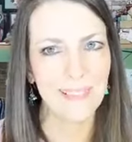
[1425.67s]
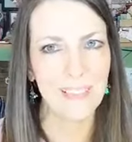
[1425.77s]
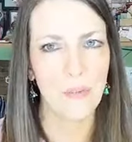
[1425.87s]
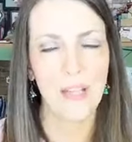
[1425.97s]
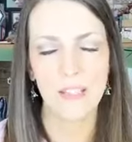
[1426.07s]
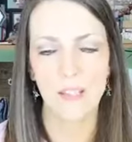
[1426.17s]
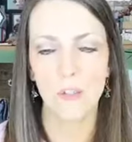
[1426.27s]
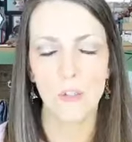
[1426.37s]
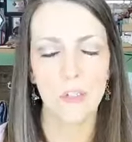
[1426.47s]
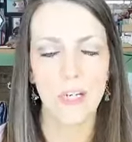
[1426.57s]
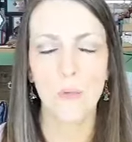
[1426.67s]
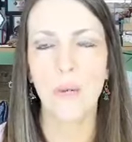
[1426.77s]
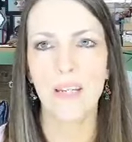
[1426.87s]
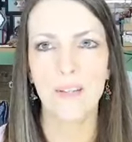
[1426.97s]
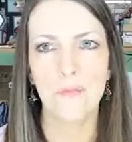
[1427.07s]
So that's a little tricky
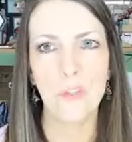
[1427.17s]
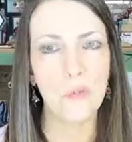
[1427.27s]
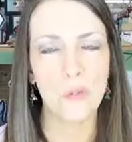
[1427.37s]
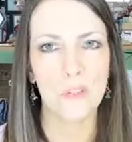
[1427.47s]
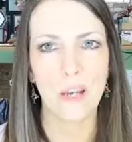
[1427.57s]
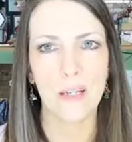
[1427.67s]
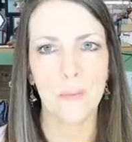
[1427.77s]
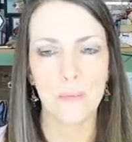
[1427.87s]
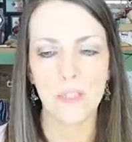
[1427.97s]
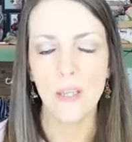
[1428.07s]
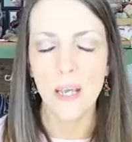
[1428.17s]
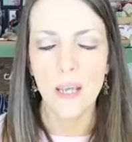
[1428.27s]
way to view those items.